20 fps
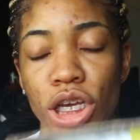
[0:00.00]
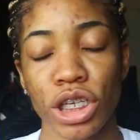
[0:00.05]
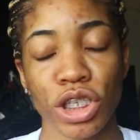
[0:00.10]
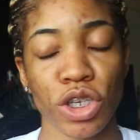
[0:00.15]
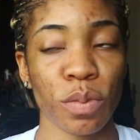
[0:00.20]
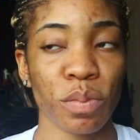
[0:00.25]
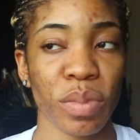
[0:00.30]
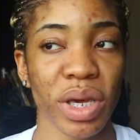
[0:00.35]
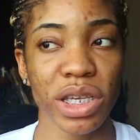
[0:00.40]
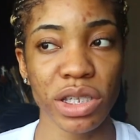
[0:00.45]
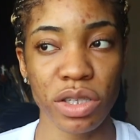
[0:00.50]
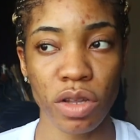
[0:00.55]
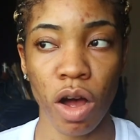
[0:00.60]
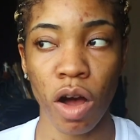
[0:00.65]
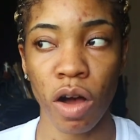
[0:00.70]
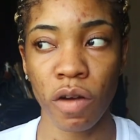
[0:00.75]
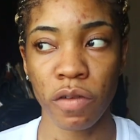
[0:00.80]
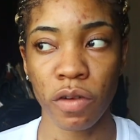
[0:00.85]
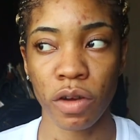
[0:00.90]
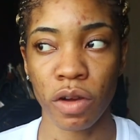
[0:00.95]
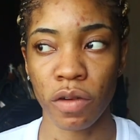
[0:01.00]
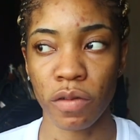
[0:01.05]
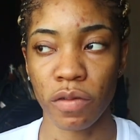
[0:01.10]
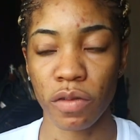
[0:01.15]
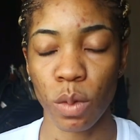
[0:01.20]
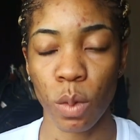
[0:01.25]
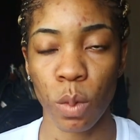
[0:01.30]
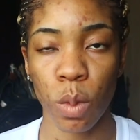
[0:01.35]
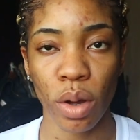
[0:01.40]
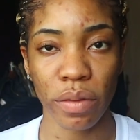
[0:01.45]
So based off
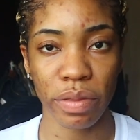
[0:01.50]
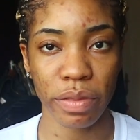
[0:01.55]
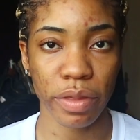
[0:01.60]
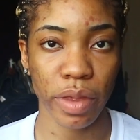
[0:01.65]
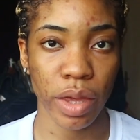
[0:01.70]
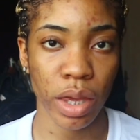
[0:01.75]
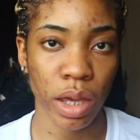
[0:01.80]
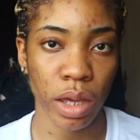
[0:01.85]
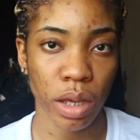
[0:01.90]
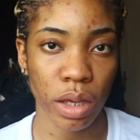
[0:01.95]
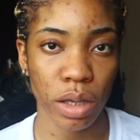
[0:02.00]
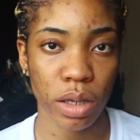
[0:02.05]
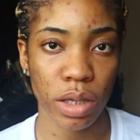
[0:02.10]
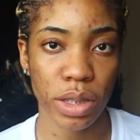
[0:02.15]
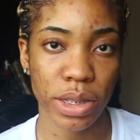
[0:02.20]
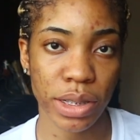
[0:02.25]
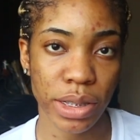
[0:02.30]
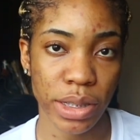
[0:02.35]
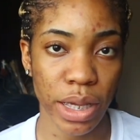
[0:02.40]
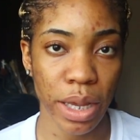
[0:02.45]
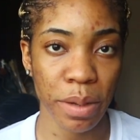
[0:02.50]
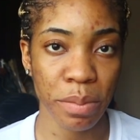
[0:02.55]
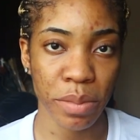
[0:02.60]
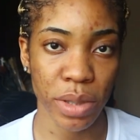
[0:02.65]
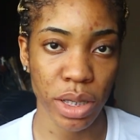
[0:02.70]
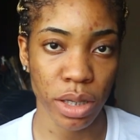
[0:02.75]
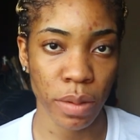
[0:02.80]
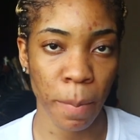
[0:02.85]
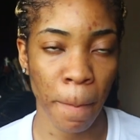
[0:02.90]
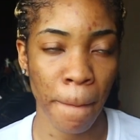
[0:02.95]
of what they sent
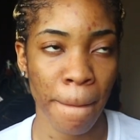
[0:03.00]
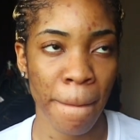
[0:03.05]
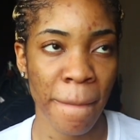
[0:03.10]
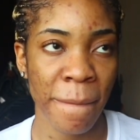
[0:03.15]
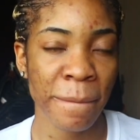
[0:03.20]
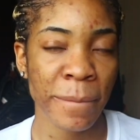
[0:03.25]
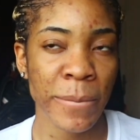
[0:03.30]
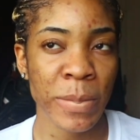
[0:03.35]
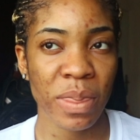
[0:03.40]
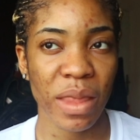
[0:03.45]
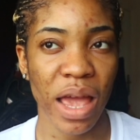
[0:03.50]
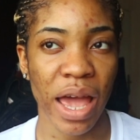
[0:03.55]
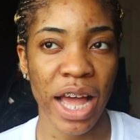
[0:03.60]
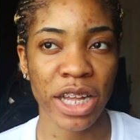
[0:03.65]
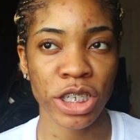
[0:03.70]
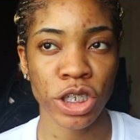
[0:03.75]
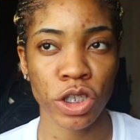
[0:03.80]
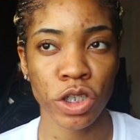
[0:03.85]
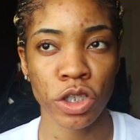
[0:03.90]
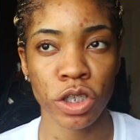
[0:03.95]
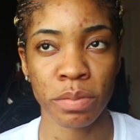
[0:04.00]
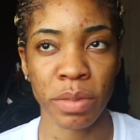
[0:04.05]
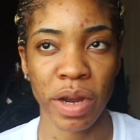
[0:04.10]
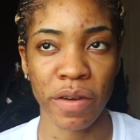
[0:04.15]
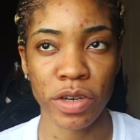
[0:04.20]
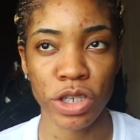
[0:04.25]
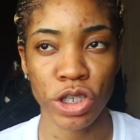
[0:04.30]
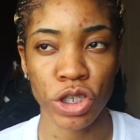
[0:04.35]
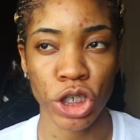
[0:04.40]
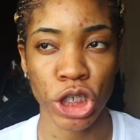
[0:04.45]
me, I actually did my
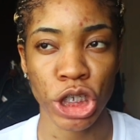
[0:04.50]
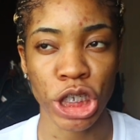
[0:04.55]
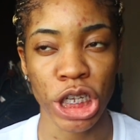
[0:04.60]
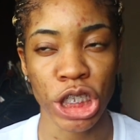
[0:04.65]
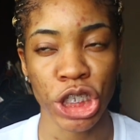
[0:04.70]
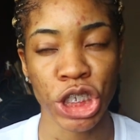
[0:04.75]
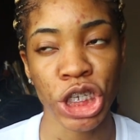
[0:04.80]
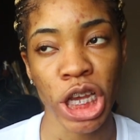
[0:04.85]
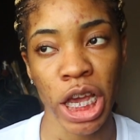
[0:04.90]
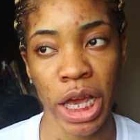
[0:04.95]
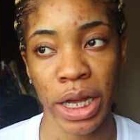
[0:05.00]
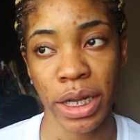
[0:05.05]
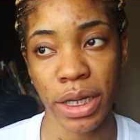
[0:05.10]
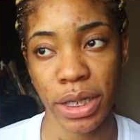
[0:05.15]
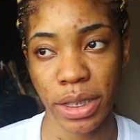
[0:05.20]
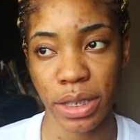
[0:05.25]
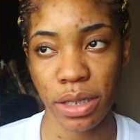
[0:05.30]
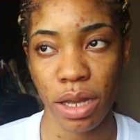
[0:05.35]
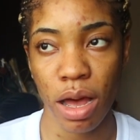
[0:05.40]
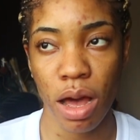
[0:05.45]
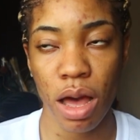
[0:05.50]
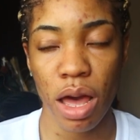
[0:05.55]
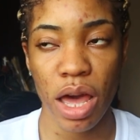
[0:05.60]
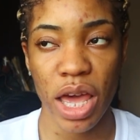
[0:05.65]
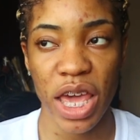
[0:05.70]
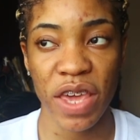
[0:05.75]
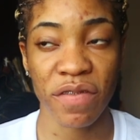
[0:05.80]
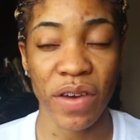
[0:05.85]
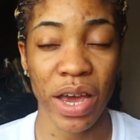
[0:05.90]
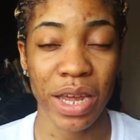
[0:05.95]
research and checked
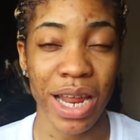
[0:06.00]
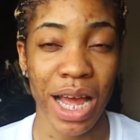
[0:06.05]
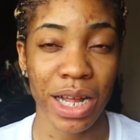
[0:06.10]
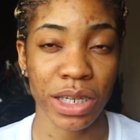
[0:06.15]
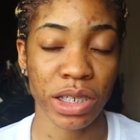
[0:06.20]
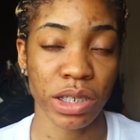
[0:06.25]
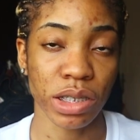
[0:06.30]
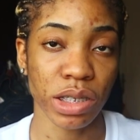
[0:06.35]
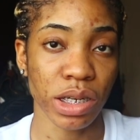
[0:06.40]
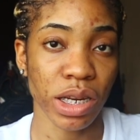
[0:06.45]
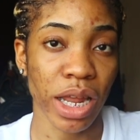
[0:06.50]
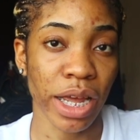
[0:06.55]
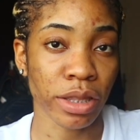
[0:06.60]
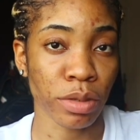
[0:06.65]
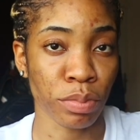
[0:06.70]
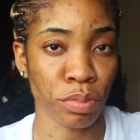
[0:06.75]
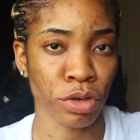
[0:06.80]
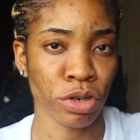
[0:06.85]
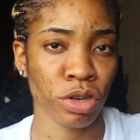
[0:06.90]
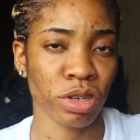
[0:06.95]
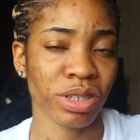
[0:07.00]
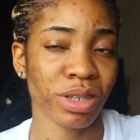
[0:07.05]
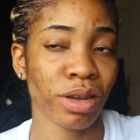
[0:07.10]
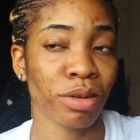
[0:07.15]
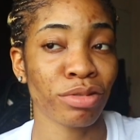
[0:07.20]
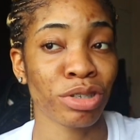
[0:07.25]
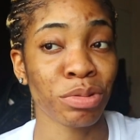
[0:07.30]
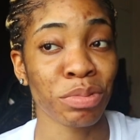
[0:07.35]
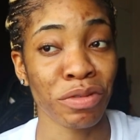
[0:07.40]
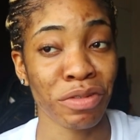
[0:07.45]
if I'd actually like the products.
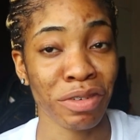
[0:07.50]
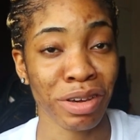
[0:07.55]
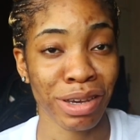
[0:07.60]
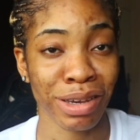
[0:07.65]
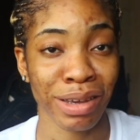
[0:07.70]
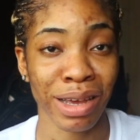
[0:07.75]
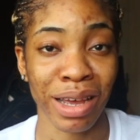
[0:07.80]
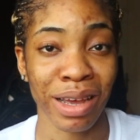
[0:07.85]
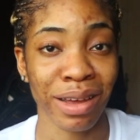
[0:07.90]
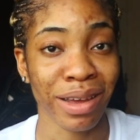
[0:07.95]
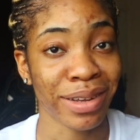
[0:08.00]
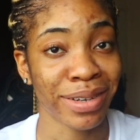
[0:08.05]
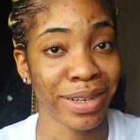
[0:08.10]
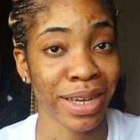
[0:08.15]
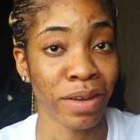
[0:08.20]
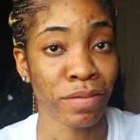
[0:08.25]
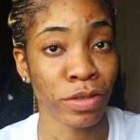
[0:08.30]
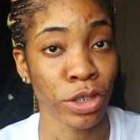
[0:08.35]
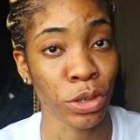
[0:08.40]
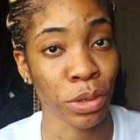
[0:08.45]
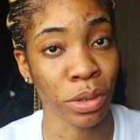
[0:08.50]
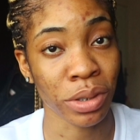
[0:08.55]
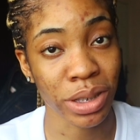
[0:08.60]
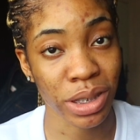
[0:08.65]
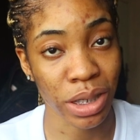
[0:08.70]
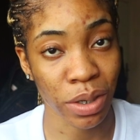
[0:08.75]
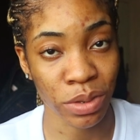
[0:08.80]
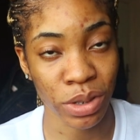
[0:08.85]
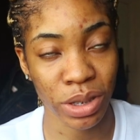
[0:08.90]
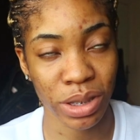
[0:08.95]
To be fair, I didn't have a
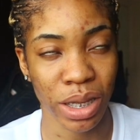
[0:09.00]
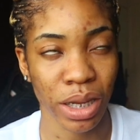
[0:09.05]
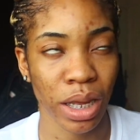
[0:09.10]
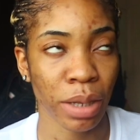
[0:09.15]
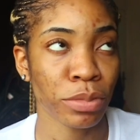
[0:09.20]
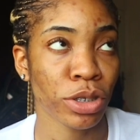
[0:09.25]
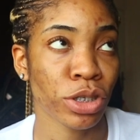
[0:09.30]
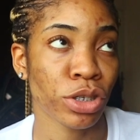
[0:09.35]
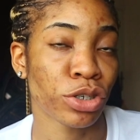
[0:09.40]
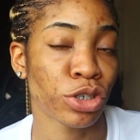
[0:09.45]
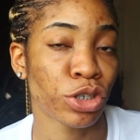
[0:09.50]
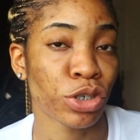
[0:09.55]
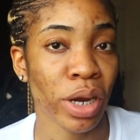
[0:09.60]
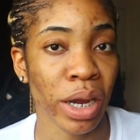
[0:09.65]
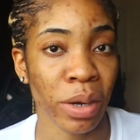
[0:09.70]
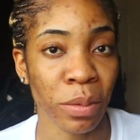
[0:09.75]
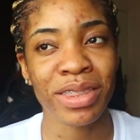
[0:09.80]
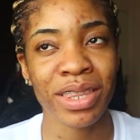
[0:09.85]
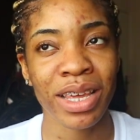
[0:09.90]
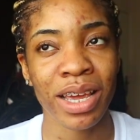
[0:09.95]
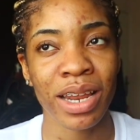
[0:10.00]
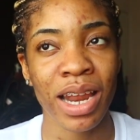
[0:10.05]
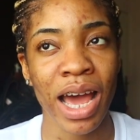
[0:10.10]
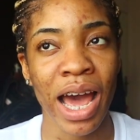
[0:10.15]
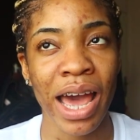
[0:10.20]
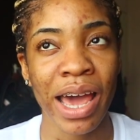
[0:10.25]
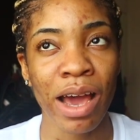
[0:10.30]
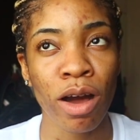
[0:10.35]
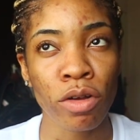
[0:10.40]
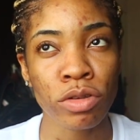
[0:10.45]
choice. I was just like, I'm just gonna try. But then
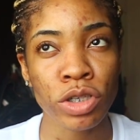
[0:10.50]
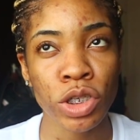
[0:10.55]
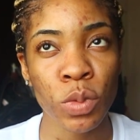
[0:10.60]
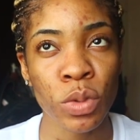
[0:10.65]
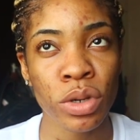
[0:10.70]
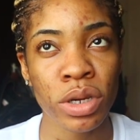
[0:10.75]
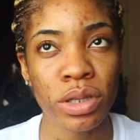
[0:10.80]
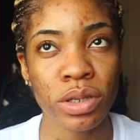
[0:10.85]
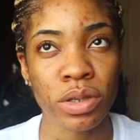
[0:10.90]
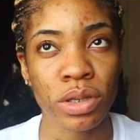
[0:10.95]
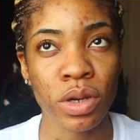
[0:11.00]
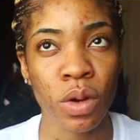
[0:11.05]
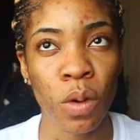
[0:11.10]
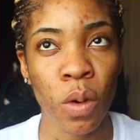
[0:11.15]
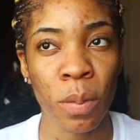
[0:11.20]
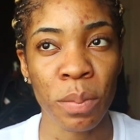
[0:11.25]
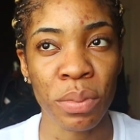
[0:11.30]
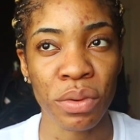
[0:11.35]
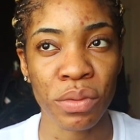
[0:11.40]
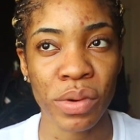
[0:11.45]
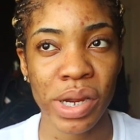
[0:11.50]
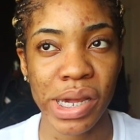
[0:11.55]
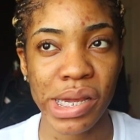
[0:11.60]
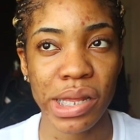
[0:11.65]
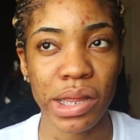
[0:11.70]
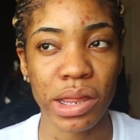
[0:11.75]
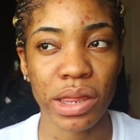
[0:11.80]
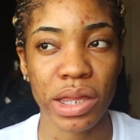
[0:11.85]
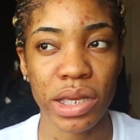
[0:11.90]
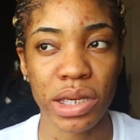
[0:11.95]
I also wanted to
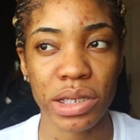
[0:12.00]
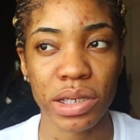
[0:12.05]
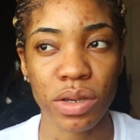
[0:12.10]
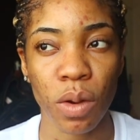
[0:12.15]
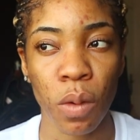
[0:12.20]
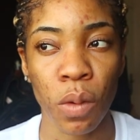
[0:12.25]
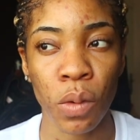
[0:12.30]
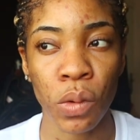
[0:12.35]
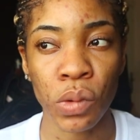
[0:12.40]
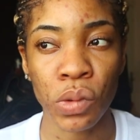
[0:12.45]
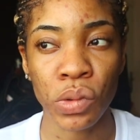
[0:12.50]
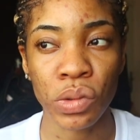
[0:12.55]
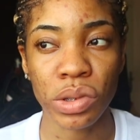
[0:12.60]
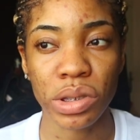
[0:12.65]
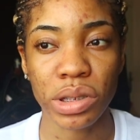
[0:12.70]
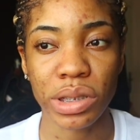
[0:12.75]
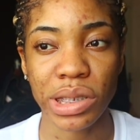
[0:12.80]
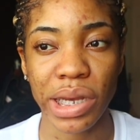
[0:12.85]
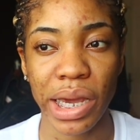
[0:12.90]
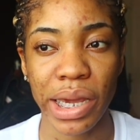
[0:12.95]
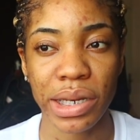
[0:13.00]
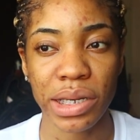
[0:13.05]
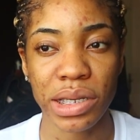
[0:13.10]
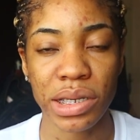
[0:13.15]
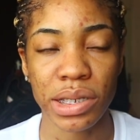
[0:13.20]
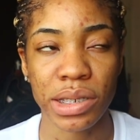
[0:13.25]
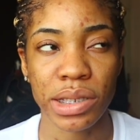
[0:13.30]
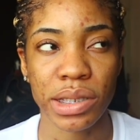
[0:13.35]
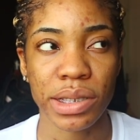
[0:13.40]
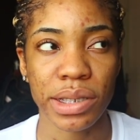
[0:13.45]
incorporate this whole
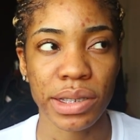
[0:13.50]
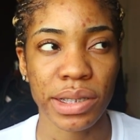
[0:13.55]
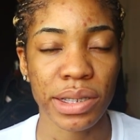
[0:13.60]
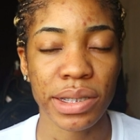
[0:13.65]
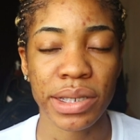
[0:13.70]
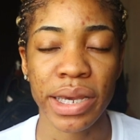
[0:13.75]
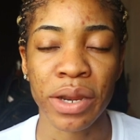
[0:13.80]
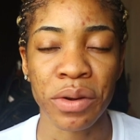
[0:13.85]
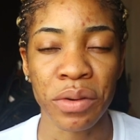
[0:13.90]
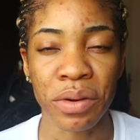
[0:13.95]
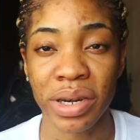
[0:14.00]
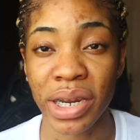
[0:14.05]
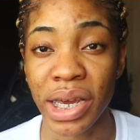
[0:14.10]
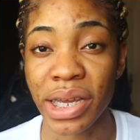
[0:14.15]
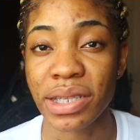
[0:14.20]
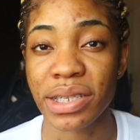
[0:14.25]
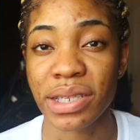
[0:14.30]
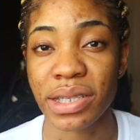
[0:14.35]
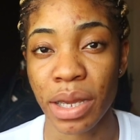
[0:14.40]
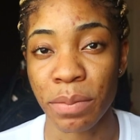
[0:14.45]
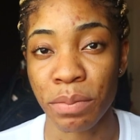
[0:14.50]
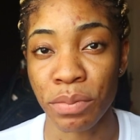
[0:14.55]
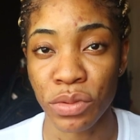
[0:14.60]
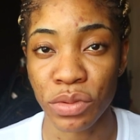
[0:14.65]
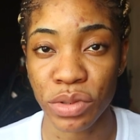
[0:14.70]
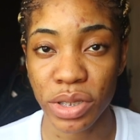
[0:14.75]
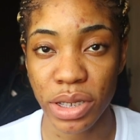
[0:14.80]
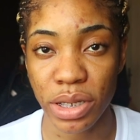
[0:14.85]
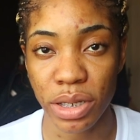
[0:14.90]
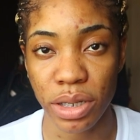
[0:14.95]
Chinese, is it 10 or 9 step
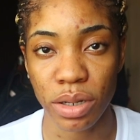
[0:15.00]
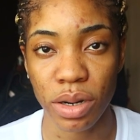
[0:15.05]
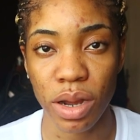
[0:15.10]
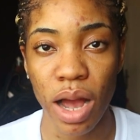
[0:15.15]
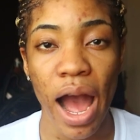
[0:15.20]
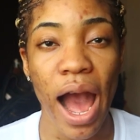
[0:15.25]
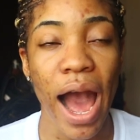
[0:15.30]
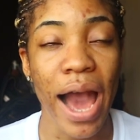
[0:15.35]
routine.